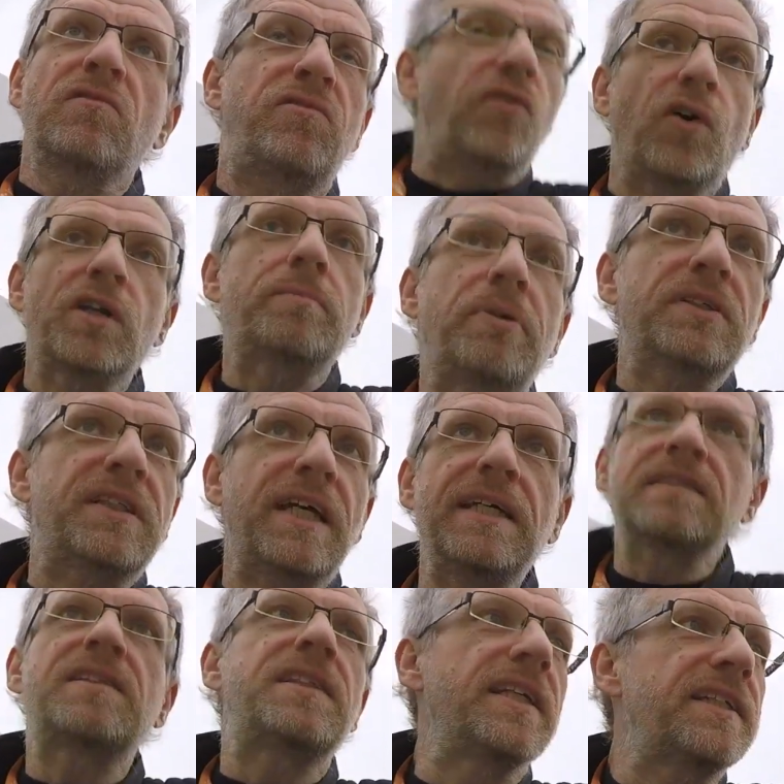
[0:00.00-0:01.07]
40%,
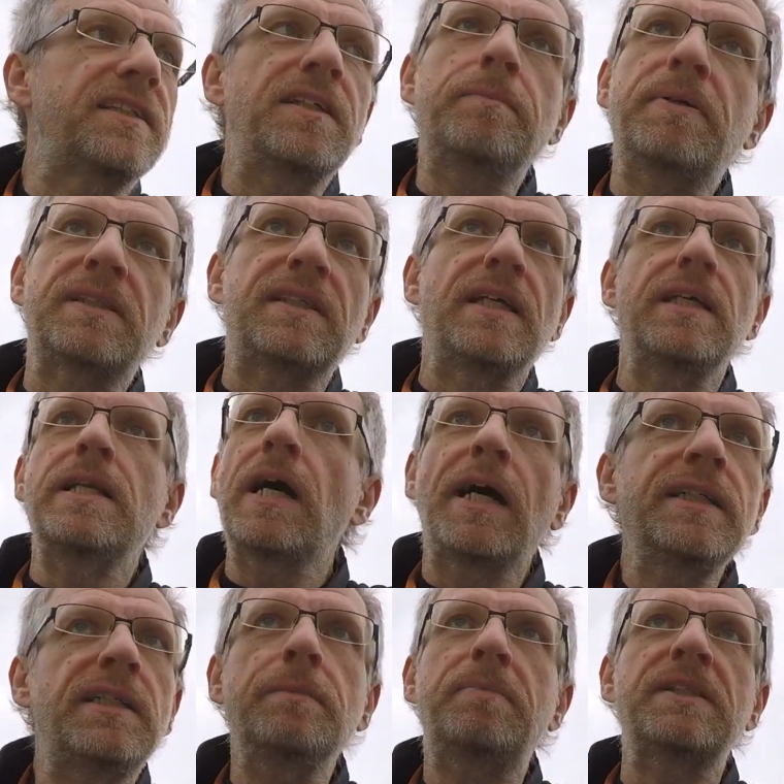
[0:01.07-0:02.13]
60%,
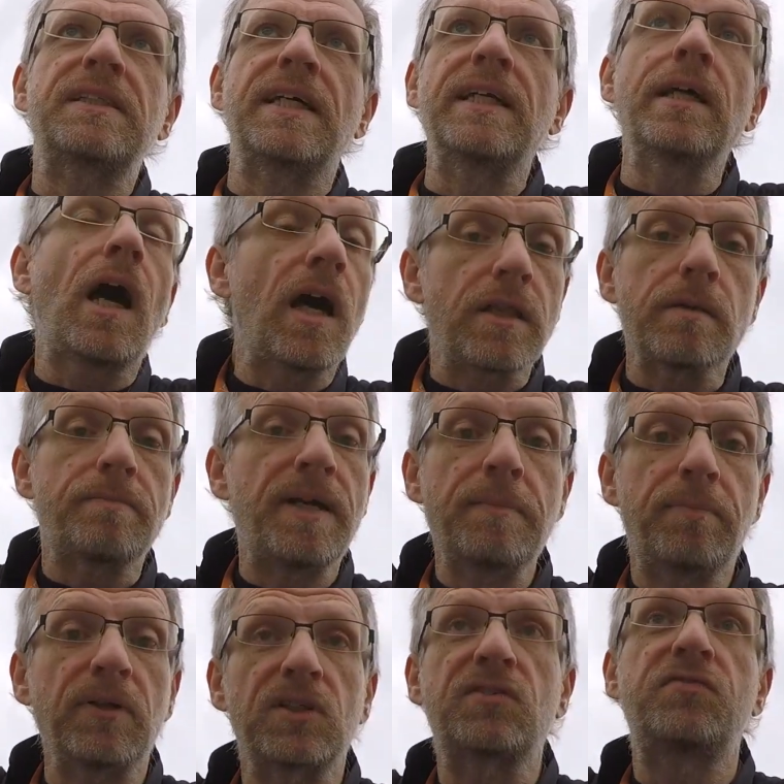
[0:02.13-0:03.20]
90% other
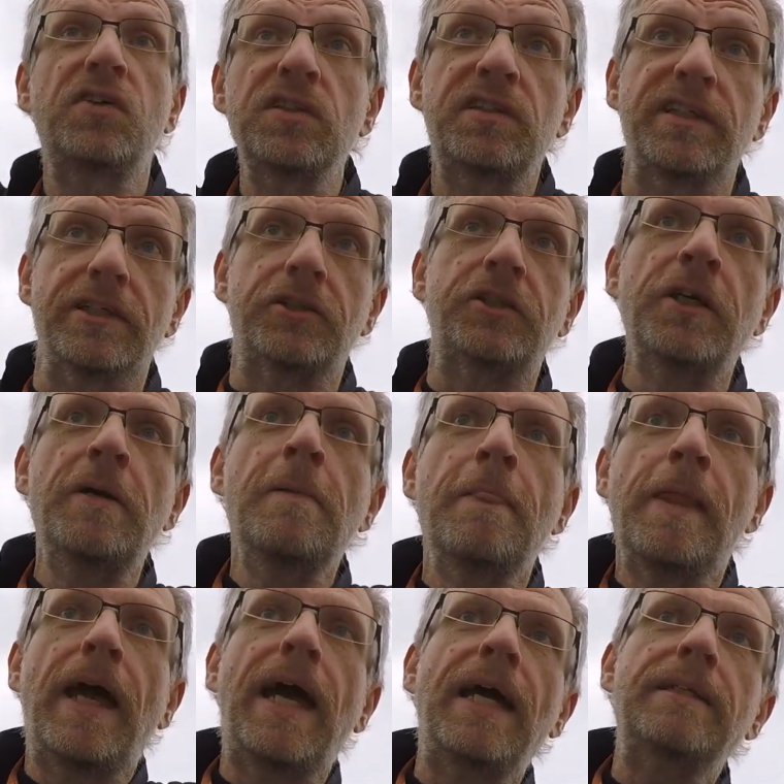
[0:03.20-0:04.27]
people's footage,
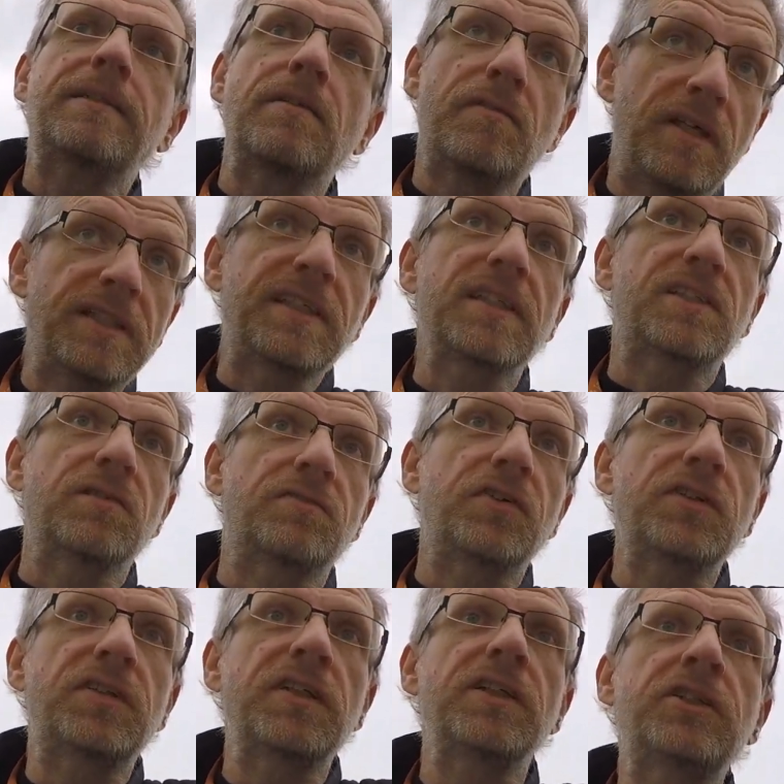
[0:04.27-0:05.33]
and this is the
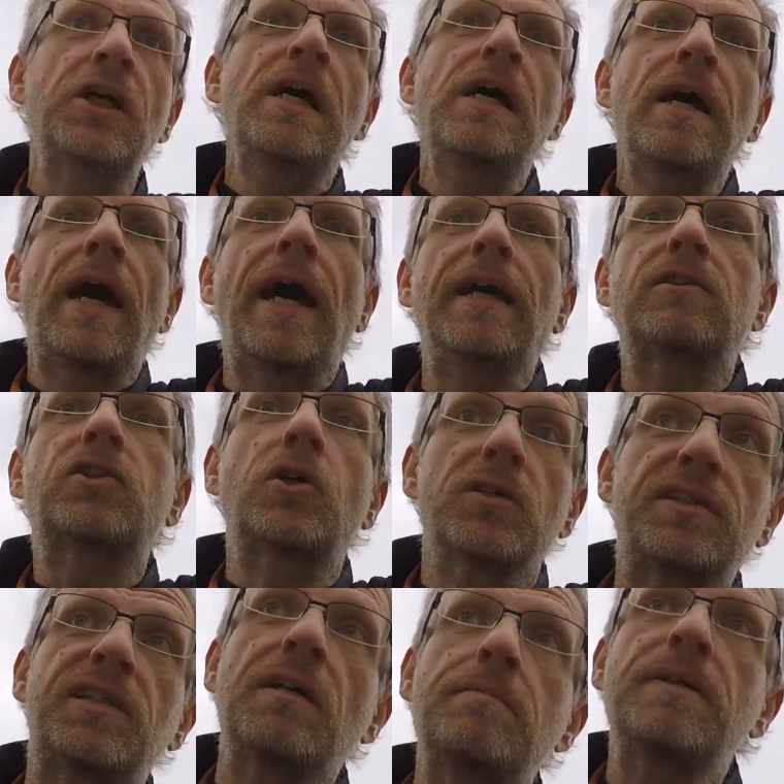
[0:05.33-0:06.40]
footage, and
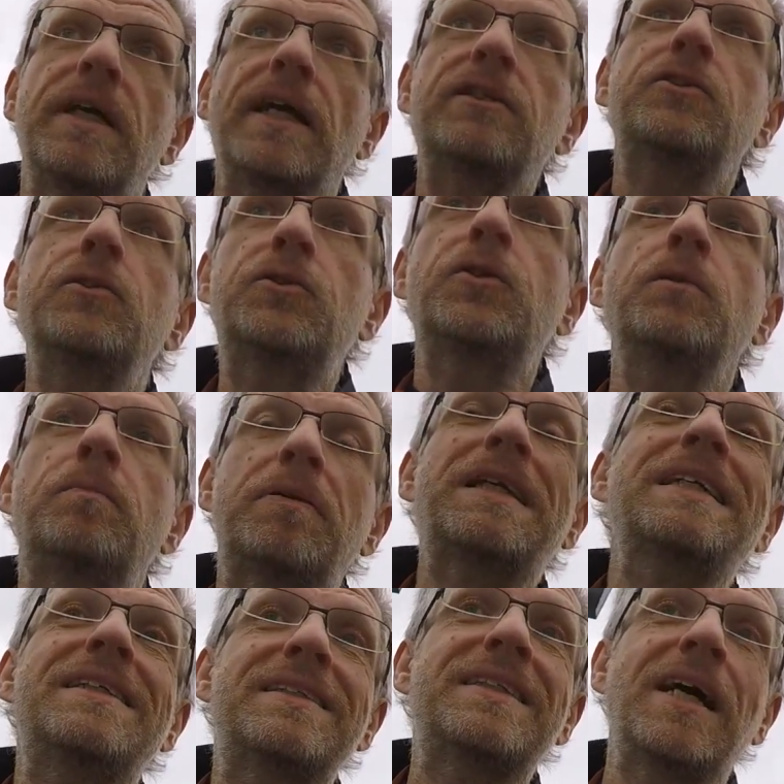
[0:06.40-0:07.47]
could somebody at YouTube
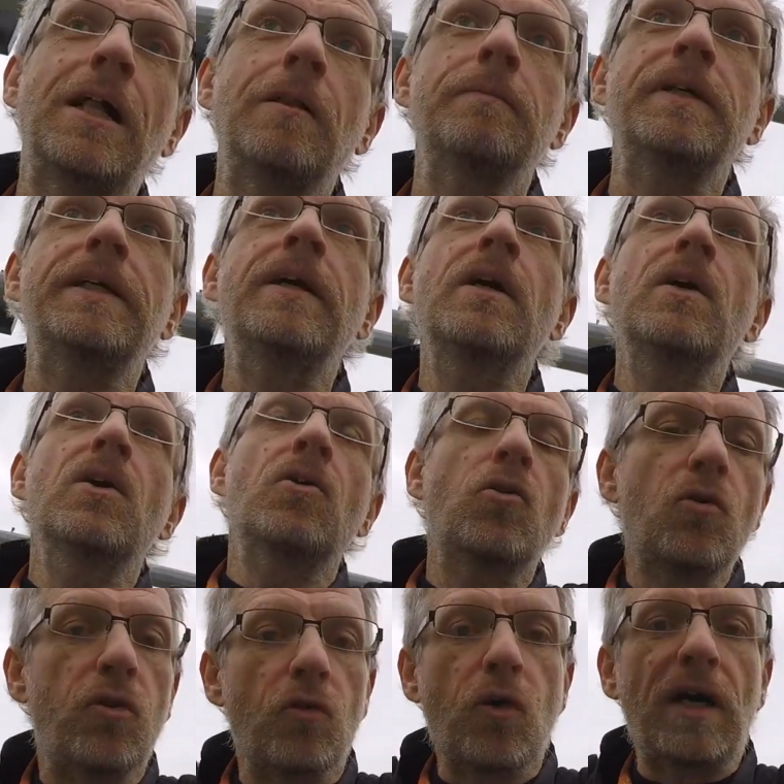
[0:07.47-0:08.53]
please tell me
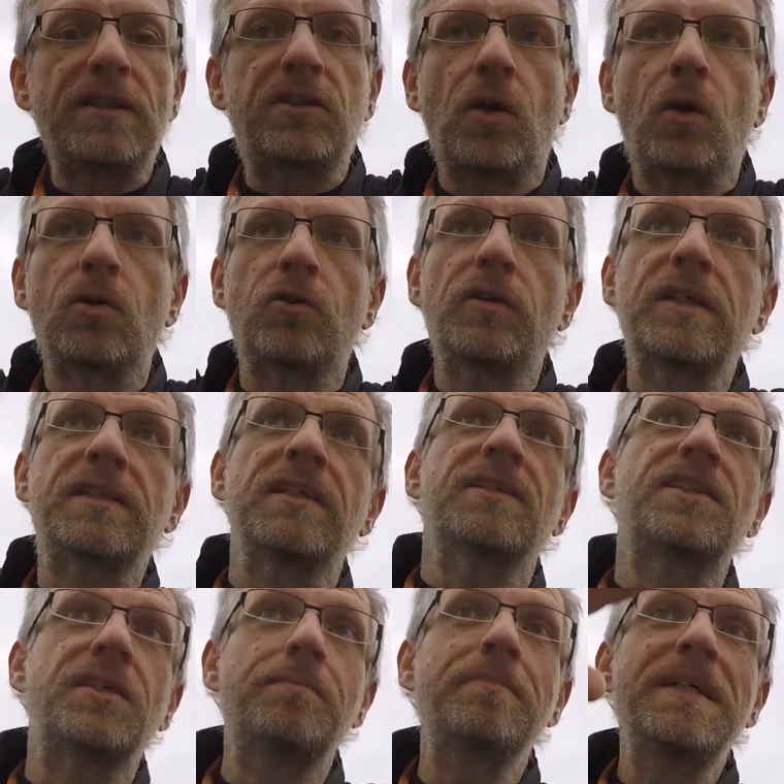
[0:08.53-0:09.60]
who the rights holder is,
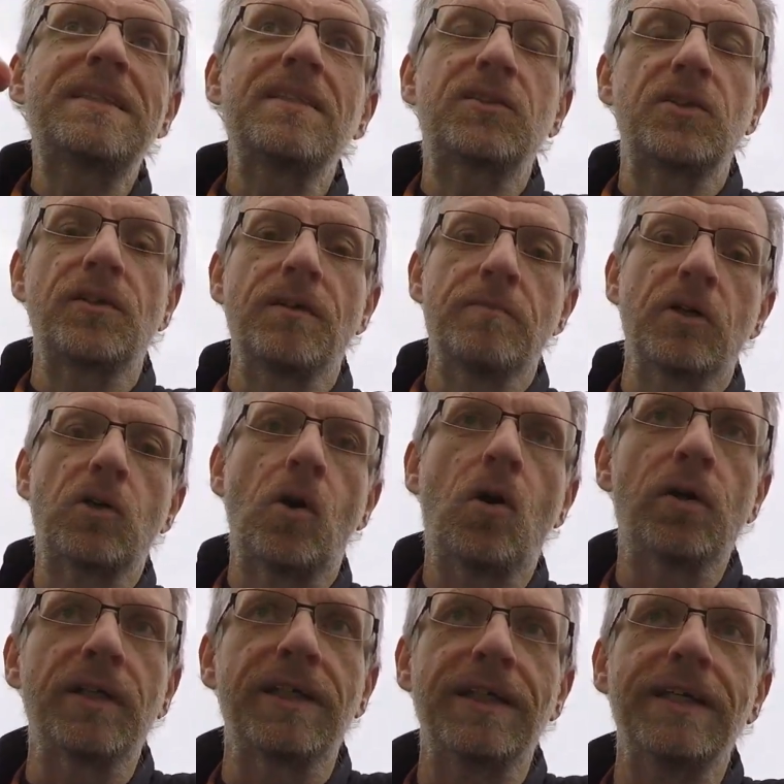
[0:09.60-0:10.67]
and submit it to them
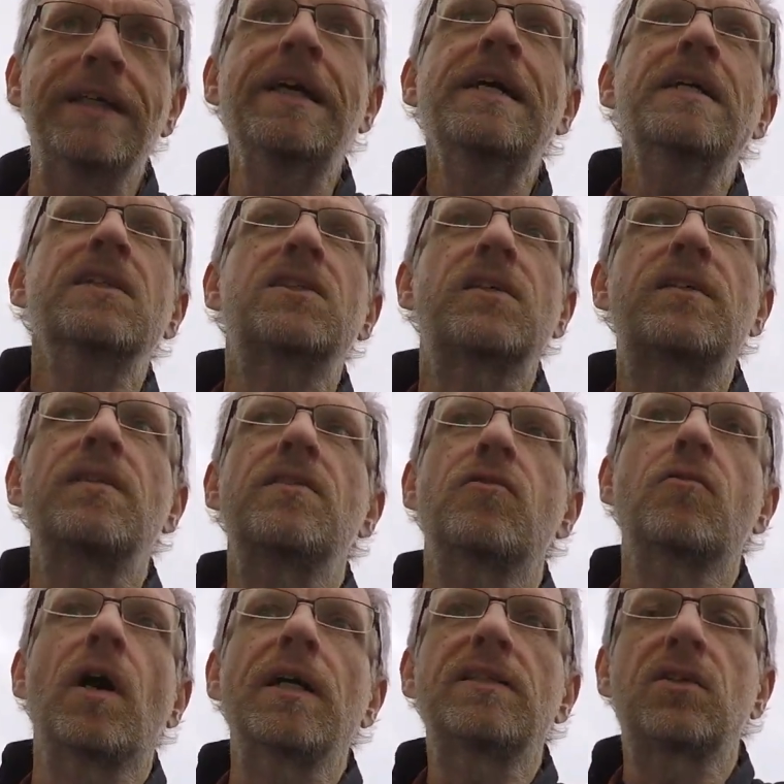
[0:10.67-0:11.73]
accordingly, so then
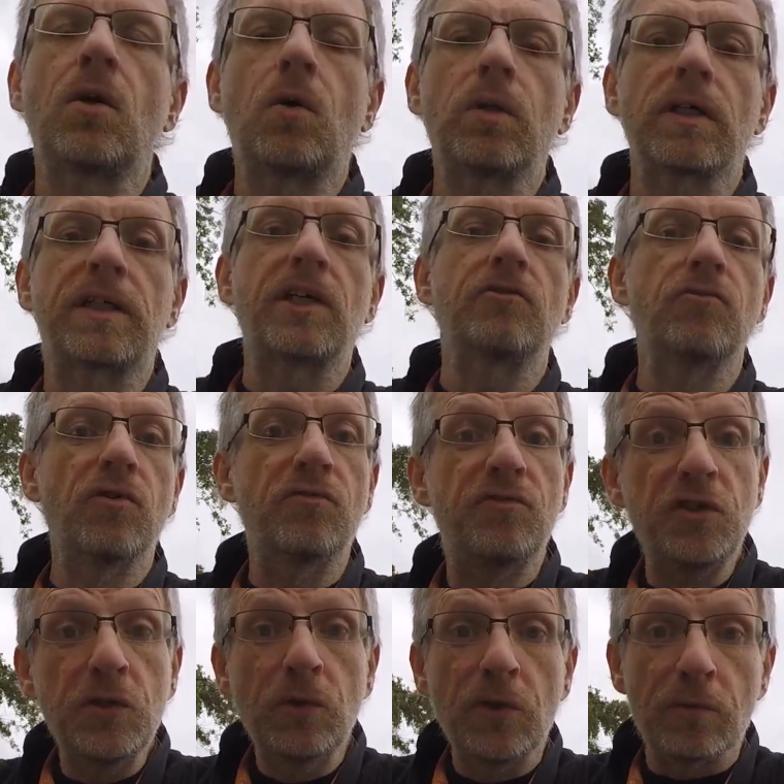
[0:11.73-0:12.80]
the rights holder can
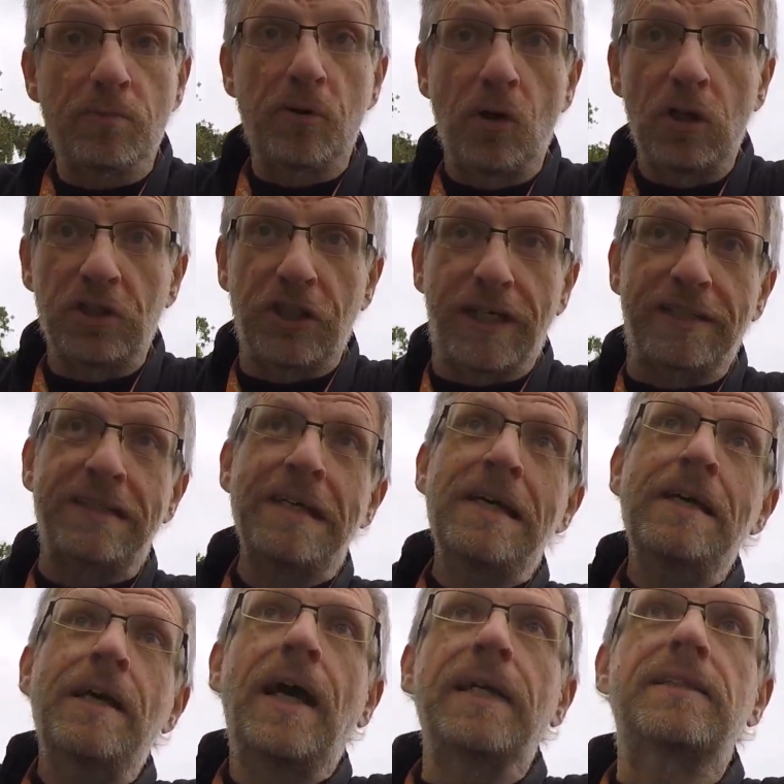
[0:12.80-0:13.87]
review the project
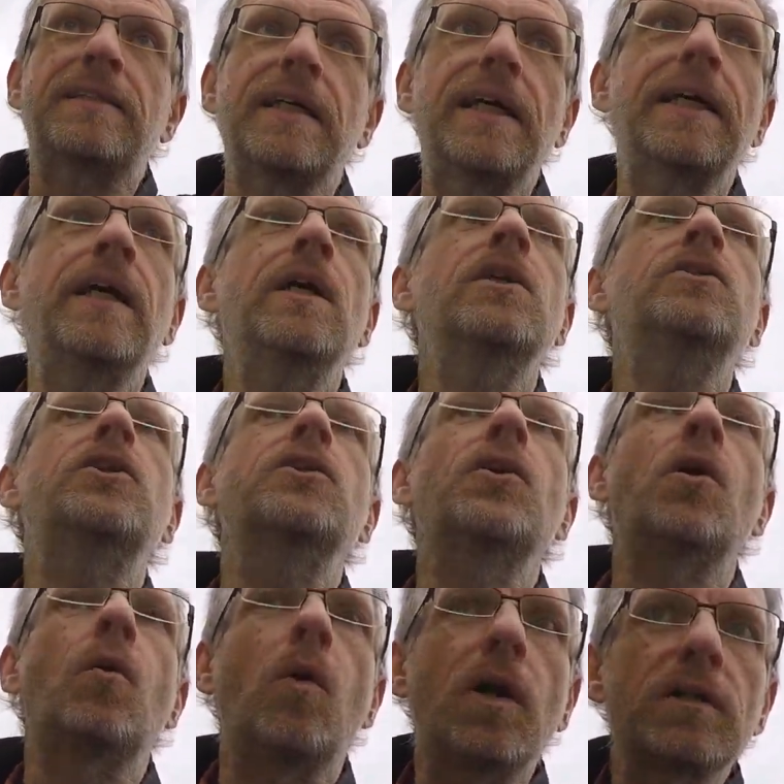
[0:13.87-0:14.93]
and say, you
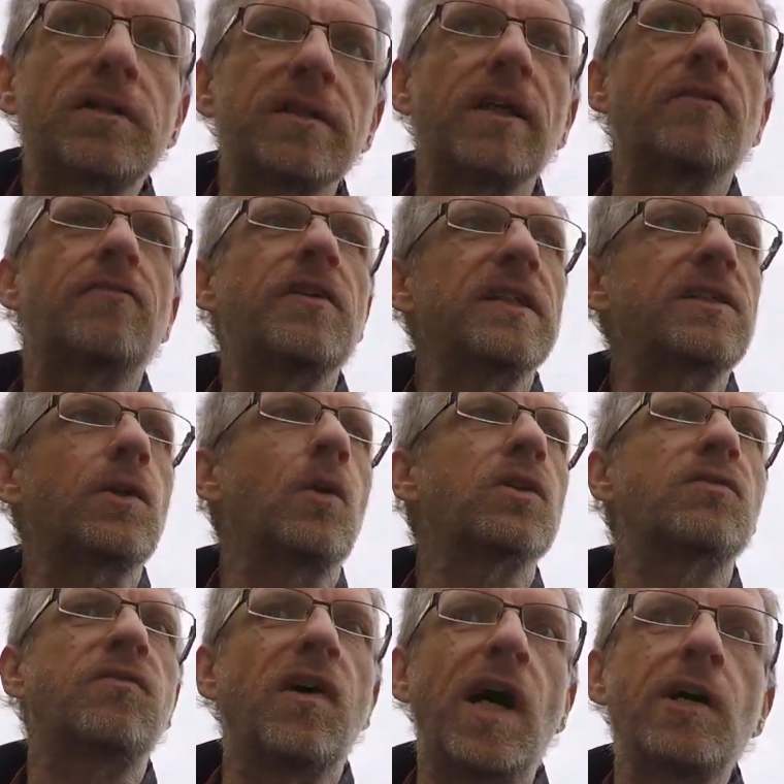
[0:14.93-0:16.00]
know what, if this
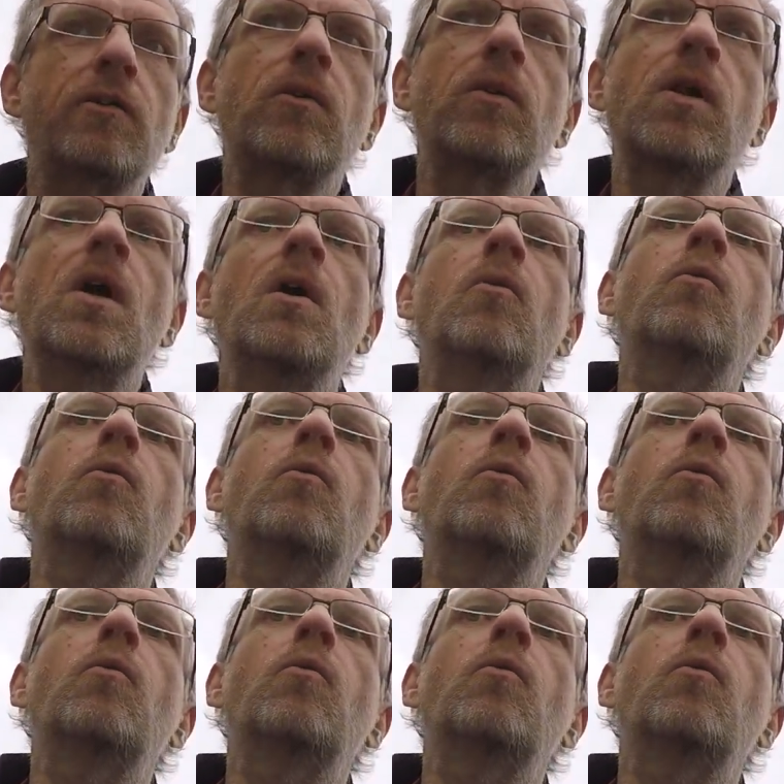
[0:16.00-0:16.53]
goes viral,